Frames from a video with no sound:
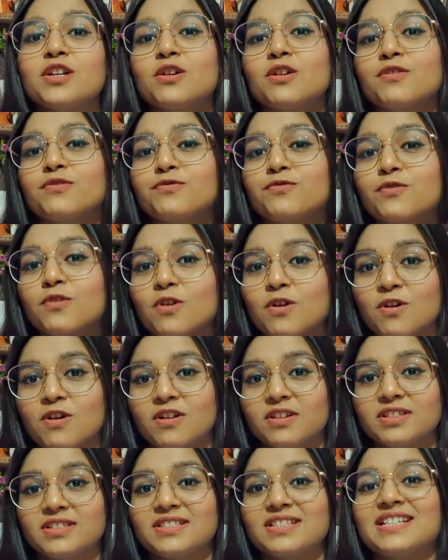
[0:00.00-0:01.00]
of
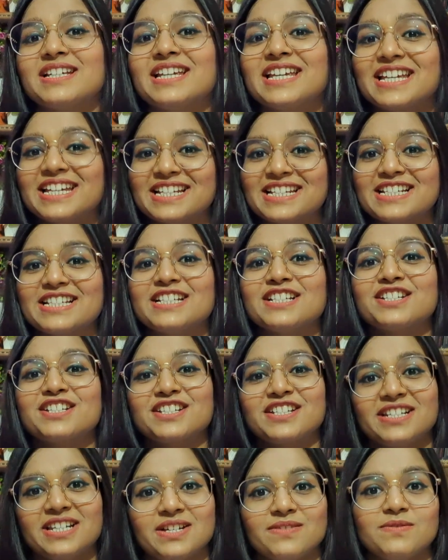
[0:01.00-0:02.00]
cost English
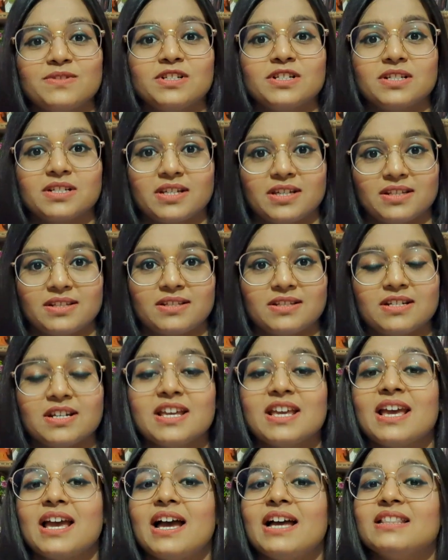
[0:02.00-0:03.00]
level test,
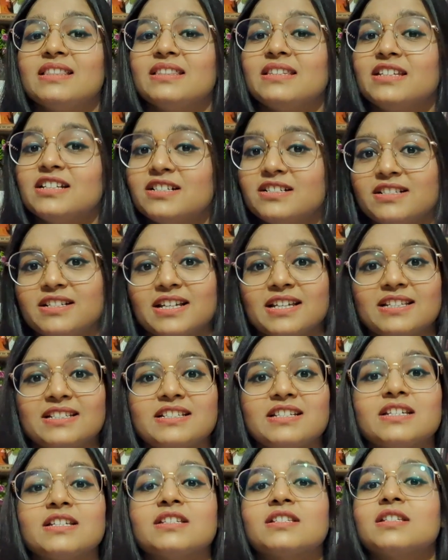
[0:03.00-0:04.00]
and their
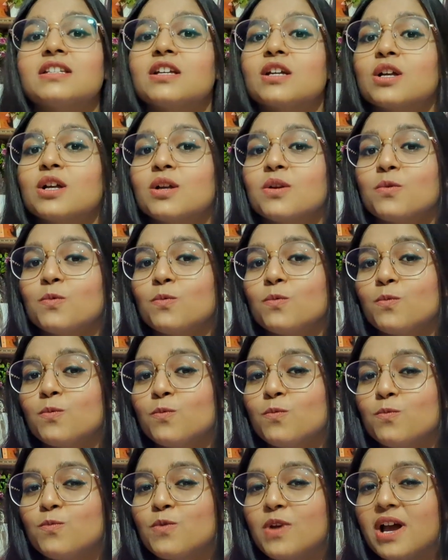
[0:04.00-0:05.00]
test is
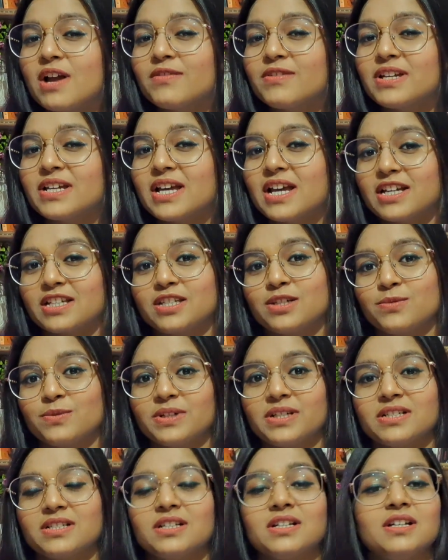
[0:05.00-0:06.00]
very
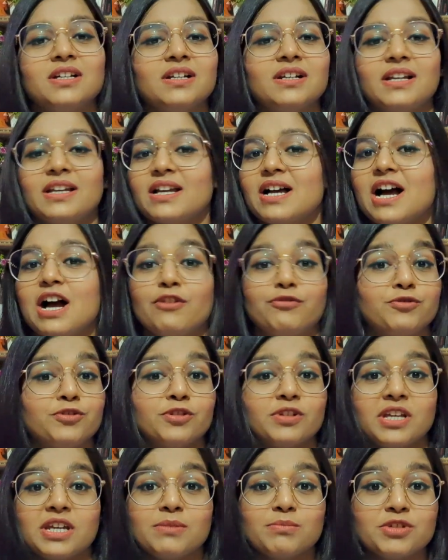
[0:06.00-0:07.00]
accurate. Like after
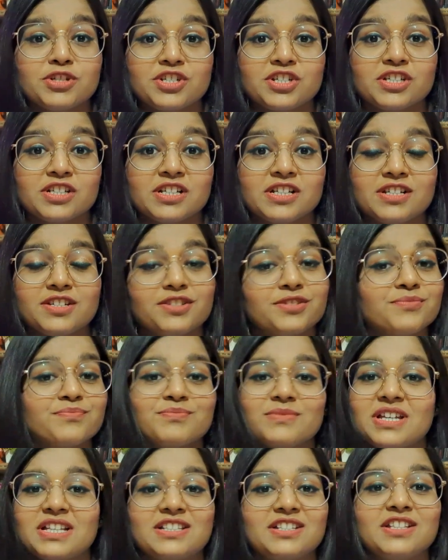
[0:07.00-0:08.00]
Cambridge English,
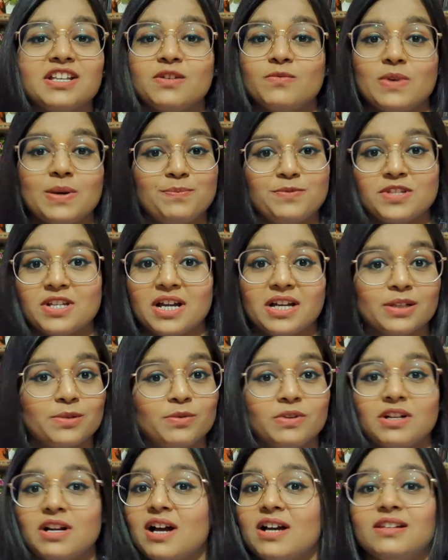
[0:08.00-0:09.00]
it's their website
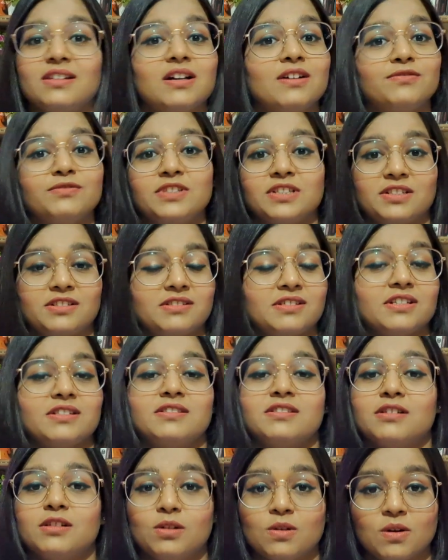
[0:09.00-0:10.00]
where I love this test
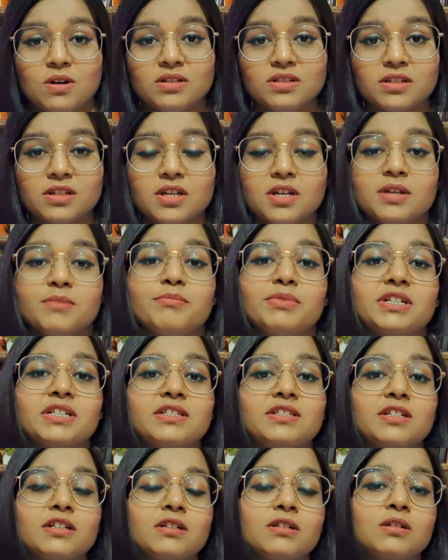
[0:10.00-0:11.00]
a lot, because
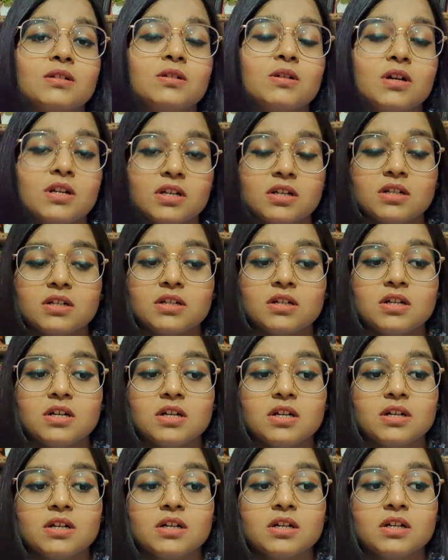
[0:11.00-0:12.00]
they're gonna
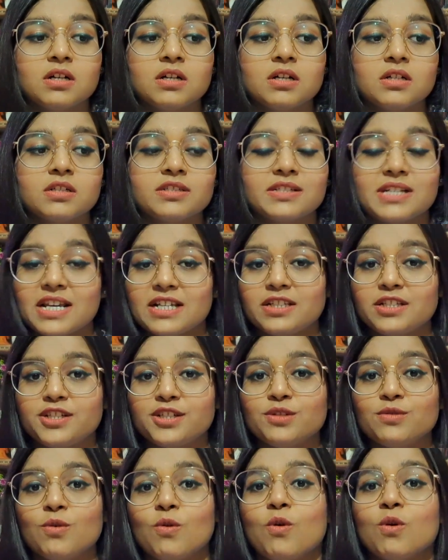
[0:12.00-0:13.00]
test
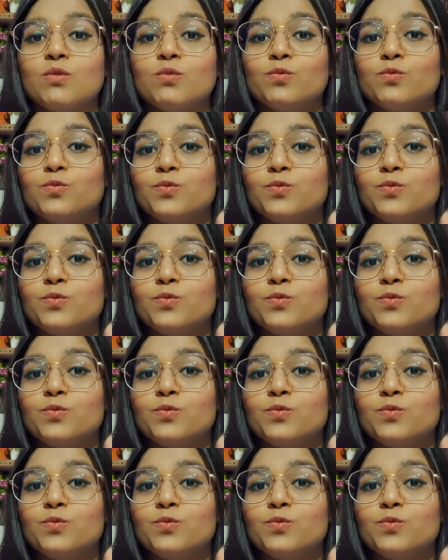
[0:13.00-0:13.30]
you on